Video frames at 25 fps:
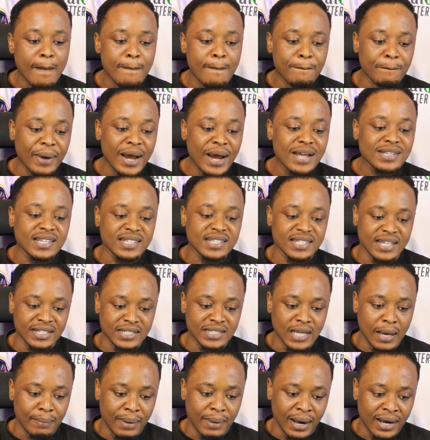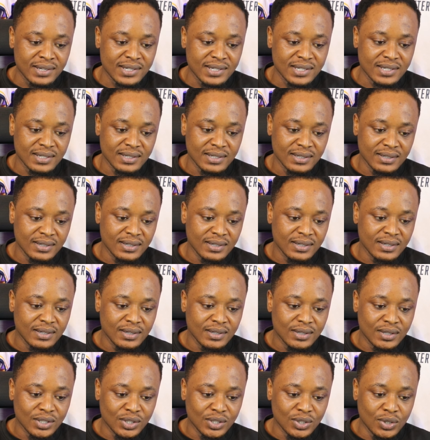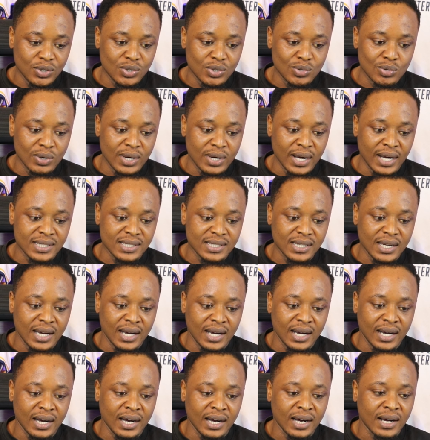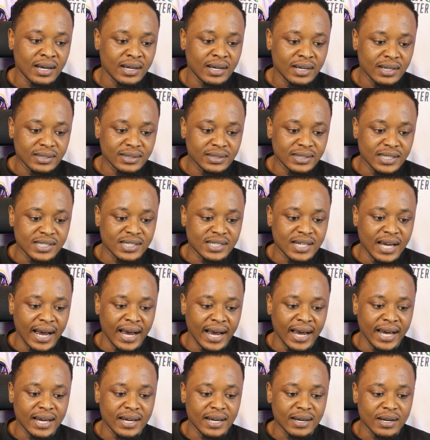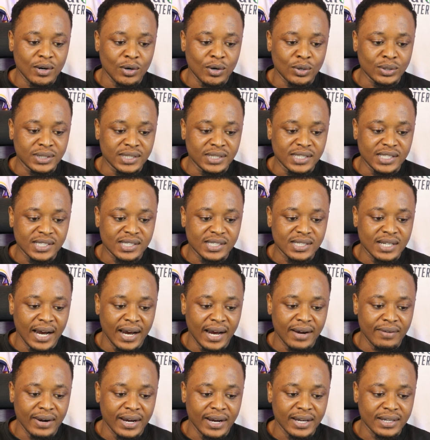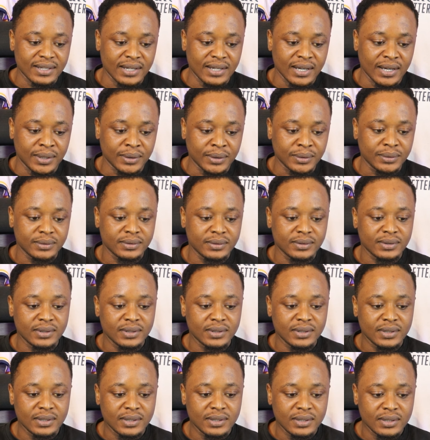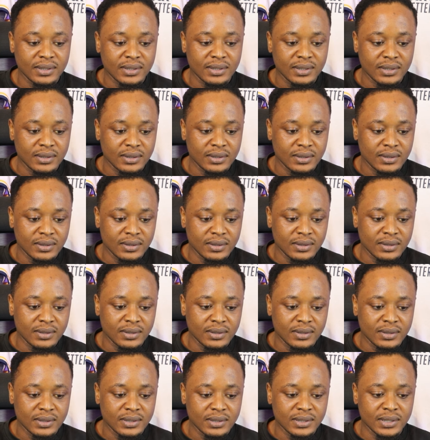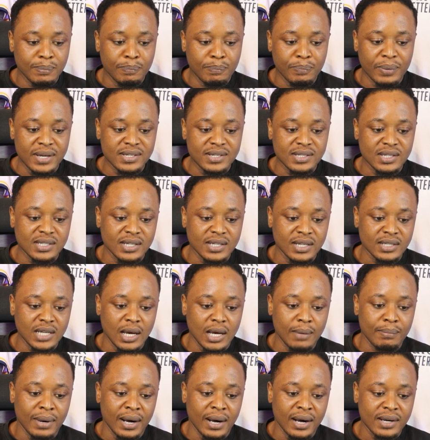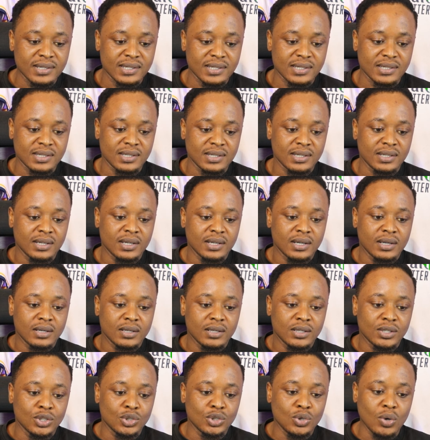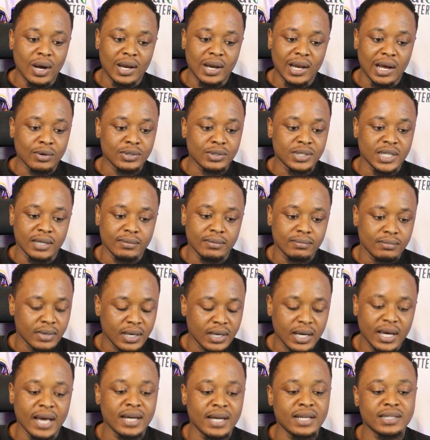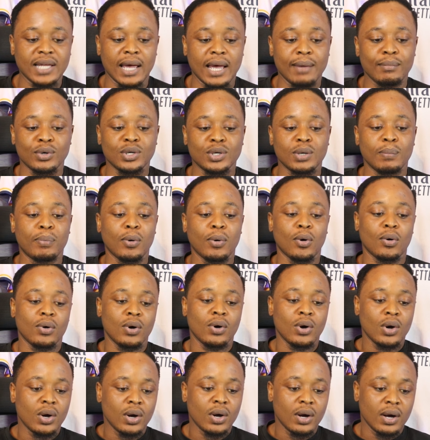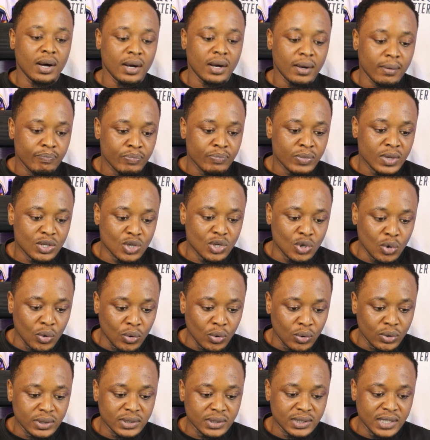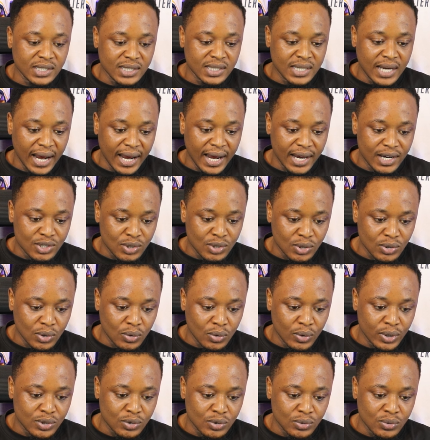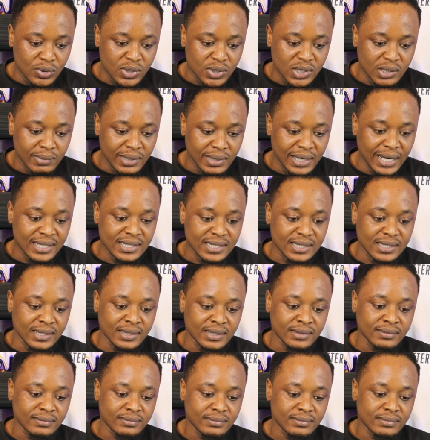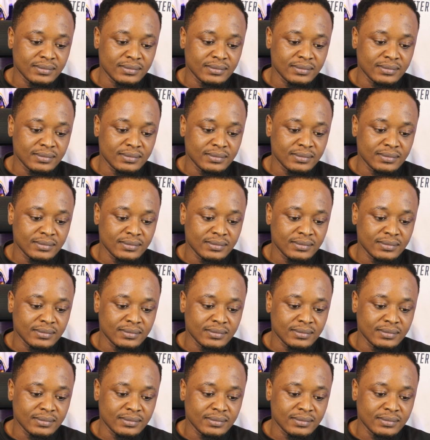press the center backs. Just look at this guy on this guy right now. You press the center backs. You don't allow them anytime on the ball. So this guy is also going to do similar thing.